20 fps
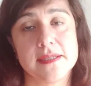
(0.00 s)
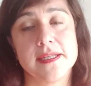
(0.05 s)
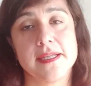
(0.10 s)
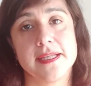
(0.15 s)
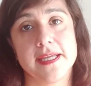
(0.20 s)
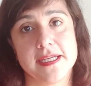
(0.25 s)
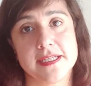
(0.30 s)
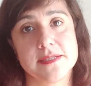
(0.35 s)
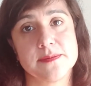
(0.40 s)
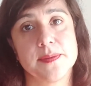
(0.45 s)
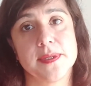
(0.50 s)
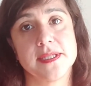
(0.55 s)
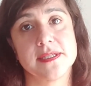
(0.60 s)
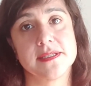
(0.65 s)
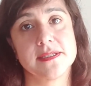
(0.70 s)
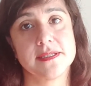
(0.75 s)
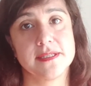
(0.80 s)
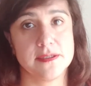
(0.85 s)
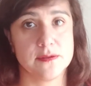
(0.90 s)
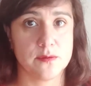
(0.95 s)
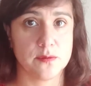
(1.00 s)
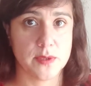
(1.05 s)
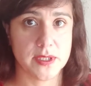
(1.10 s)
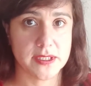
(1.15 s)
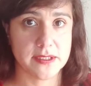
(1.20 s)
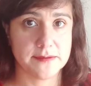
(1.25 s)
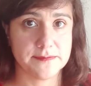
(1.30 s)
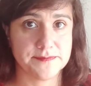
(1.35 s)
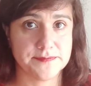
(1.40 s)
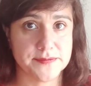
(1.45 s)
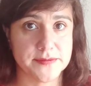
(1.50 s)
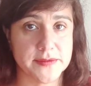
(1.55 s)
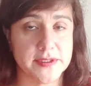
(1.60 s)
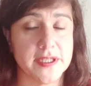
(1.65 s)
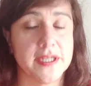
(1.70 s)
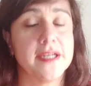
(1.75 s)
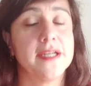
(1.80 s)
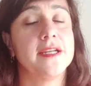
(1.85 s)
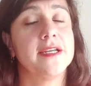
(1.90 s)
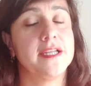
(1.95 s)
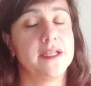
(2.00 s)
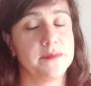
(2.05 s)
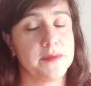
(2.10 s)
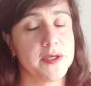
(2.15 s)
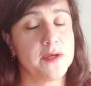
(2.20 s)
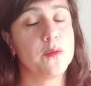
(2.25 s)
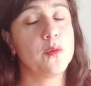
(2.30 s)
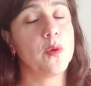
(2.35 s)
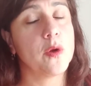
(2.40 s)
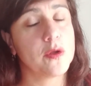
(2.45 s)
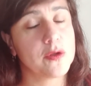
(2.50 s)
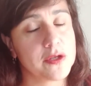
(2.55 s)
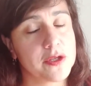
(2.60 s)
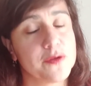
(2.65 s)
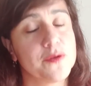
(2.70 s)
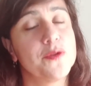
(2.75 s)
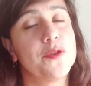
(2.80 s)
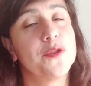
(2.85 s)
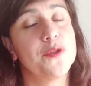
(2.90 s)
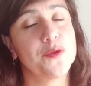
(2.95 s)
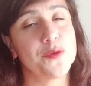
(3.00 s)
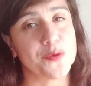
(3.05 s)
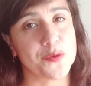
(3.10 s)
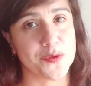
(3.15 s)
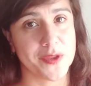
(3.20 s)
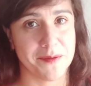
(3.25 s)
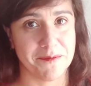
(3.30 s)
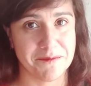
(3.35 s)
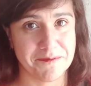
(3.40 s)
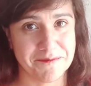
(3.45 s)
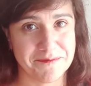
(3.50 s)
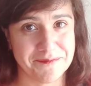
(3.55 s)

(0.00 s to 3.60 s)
that expats deal with? Let me walk you through them.